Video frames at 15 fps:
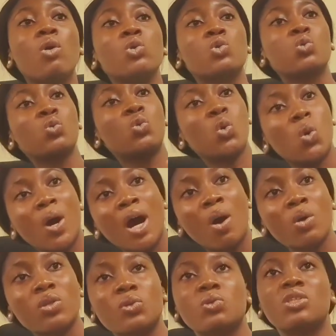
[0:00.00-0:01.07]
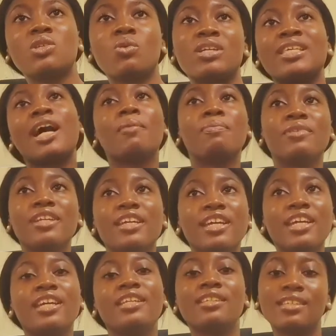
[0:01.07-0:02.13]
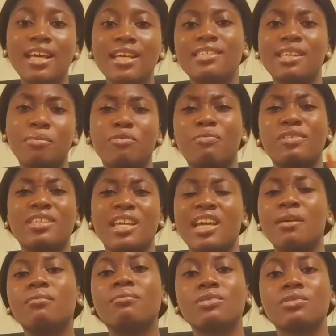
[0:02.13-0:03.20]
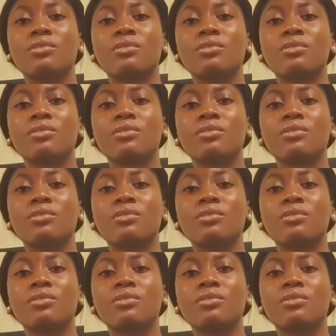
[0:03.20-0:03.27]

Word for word: I want to go out, I want to see what's happening. That's the type of person I am.